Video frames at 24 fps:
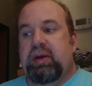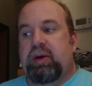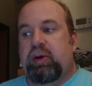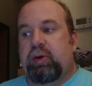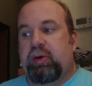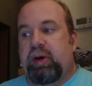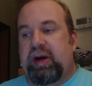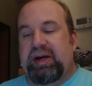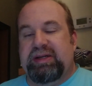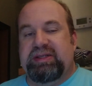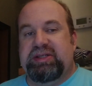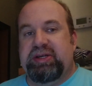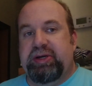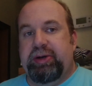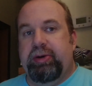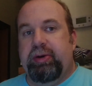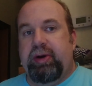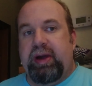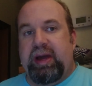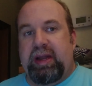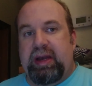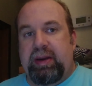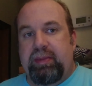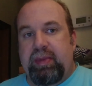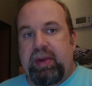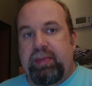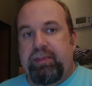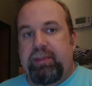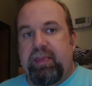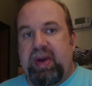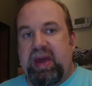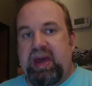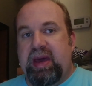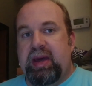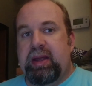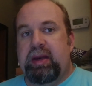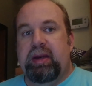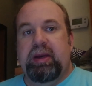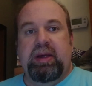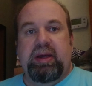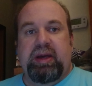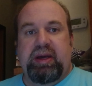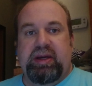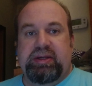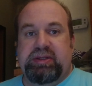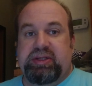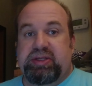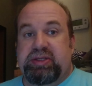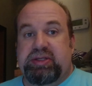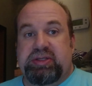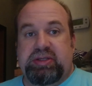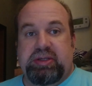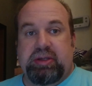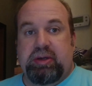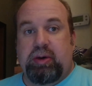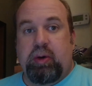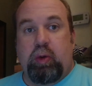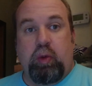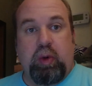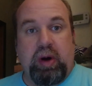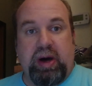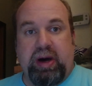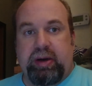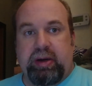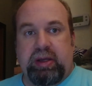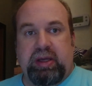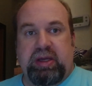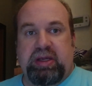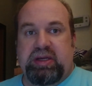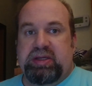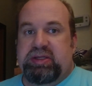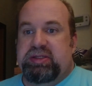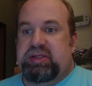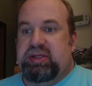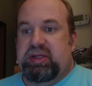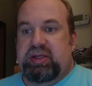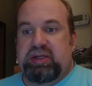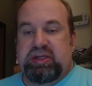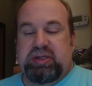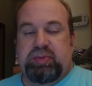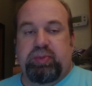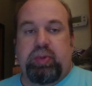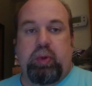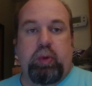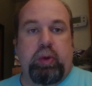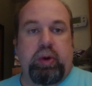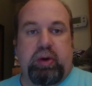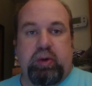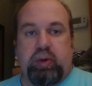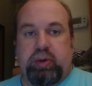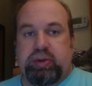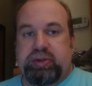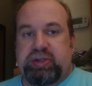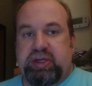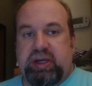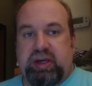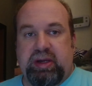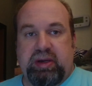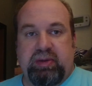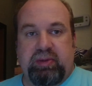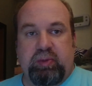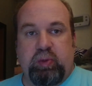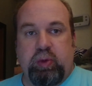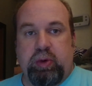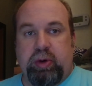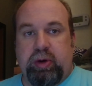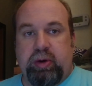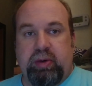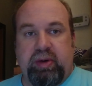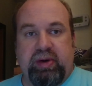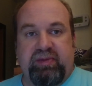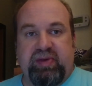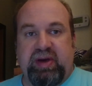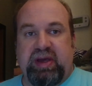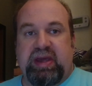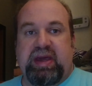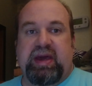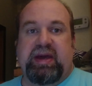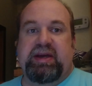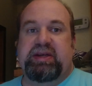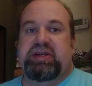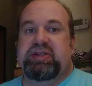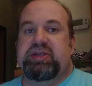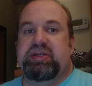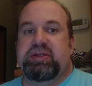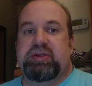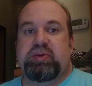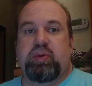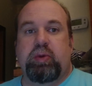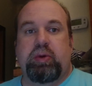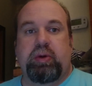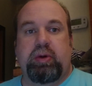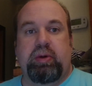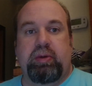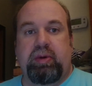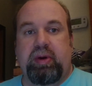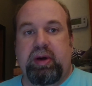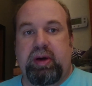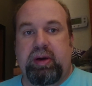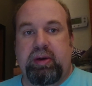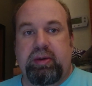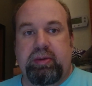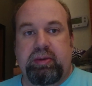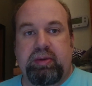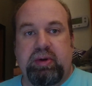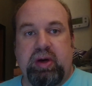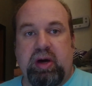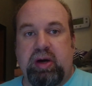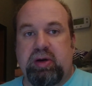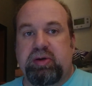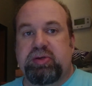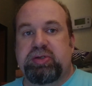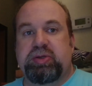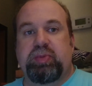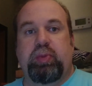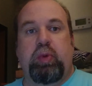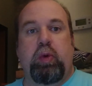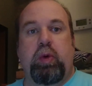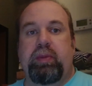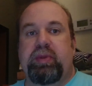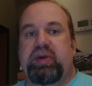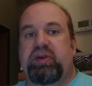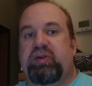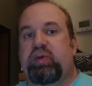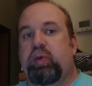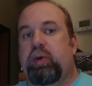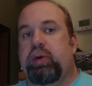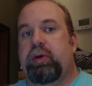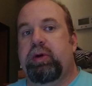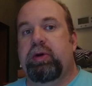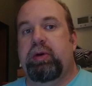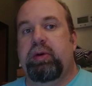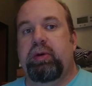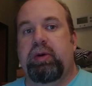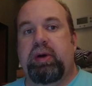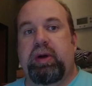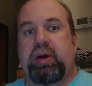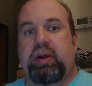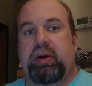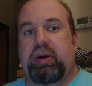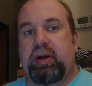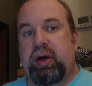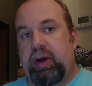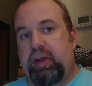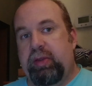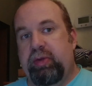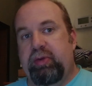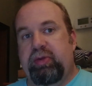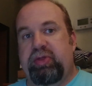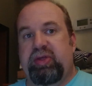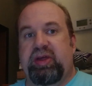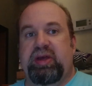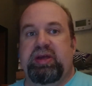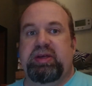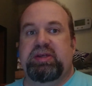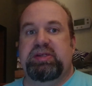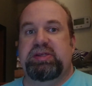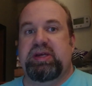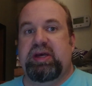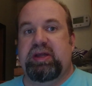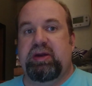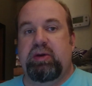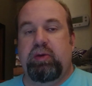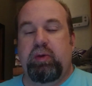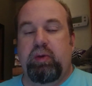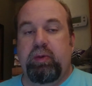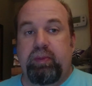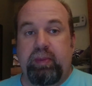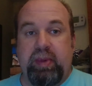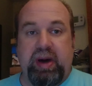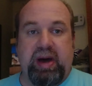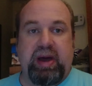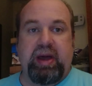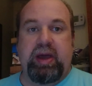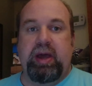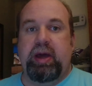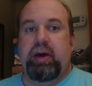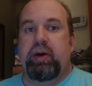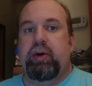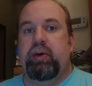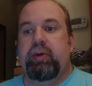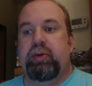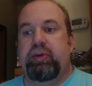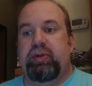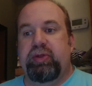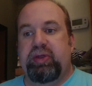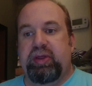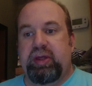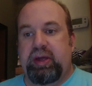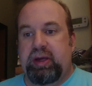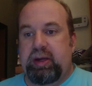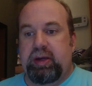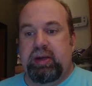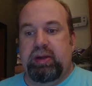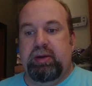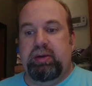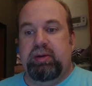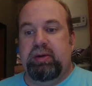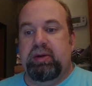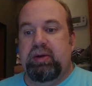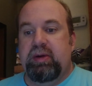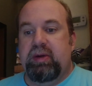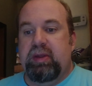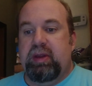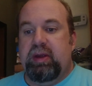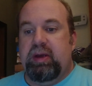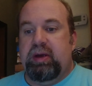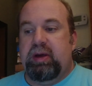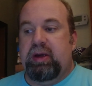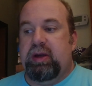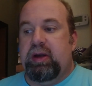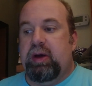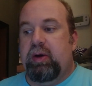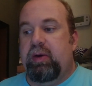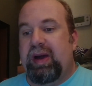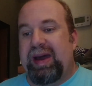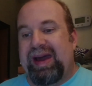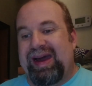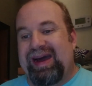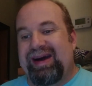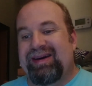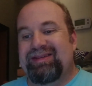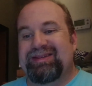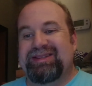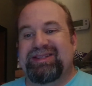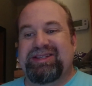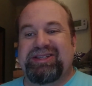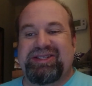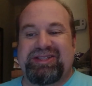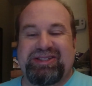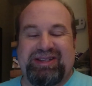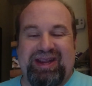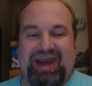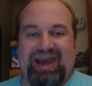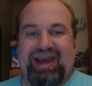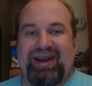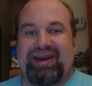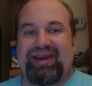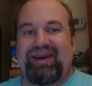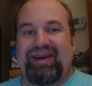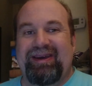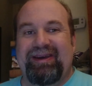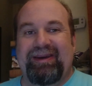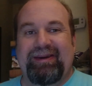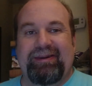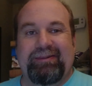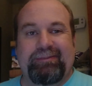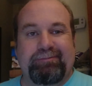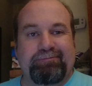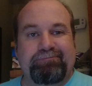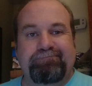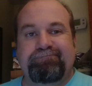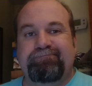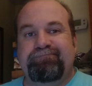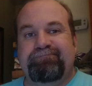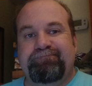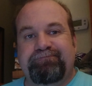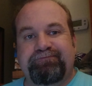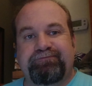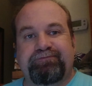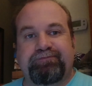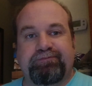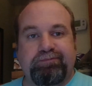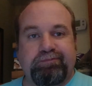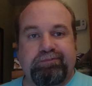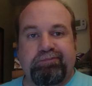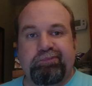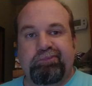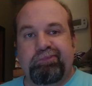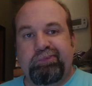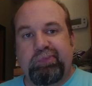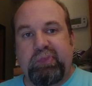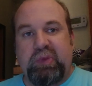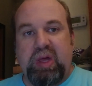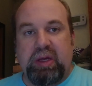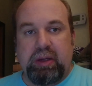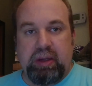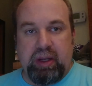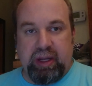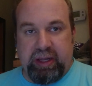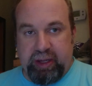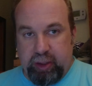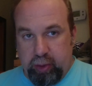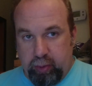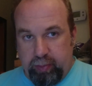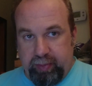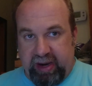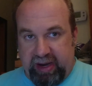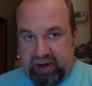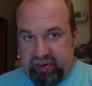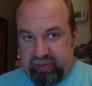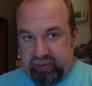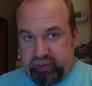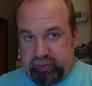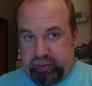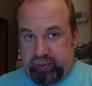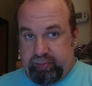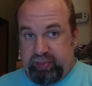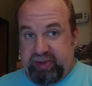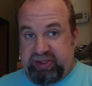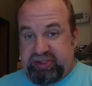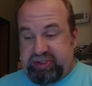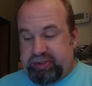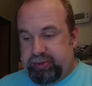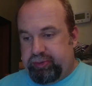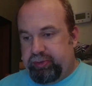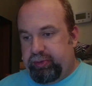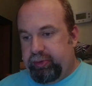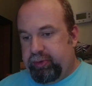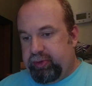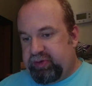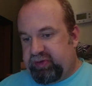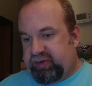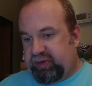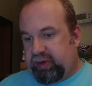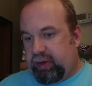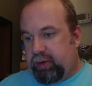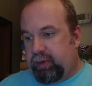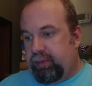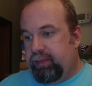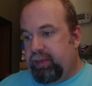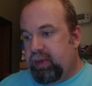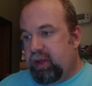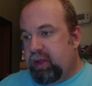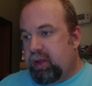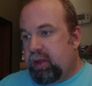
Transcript: criteria had to be met. It just took a while to get us to this point. Of course, again, working around vacations, working around doctor's appointments, working around other things that had to do with my health and, outstanding legal matters with my children. So